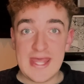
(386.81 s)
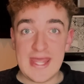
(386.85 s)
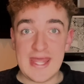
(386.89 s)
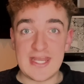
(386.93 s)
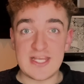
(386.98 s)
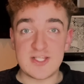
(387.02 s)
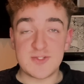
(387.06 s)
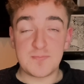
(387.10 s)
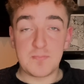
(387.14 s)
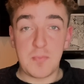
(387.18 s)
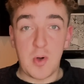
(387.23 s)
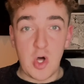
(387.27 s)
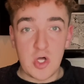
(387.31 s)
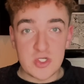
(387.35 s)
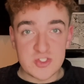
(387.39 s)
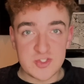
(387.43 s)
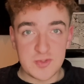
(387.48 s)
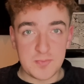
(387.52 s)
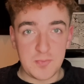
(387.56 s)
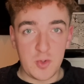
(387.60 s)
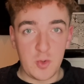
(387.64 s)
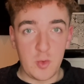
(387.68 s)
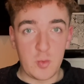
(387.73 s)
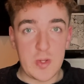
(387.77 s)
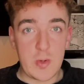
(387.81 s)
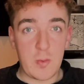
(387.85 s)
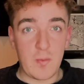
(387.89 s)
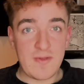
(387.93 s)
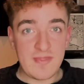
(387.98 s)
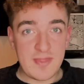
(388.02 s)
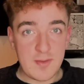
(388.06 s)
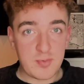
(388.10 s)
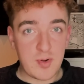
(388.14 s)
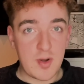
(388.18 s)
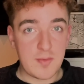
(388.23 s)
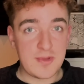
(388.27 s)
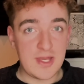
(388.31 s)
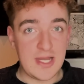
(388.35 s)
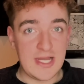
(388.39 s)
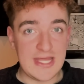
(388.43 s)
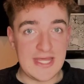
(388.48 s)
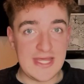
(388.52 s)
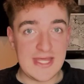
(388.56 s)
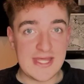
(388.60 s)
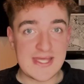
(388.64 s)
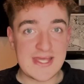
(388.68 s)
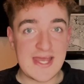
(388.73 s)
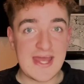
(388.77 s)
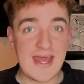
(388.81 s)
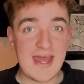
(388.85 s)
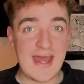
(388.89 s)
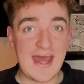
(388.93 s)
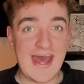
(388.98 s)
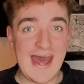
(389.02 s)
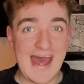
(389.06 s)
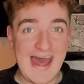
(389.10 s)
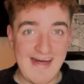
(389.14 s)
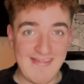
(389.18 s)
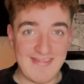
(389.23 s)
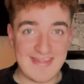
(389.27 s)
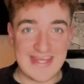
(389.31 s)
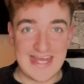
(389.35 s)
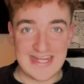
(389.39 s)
it is possible we win the Premier League at the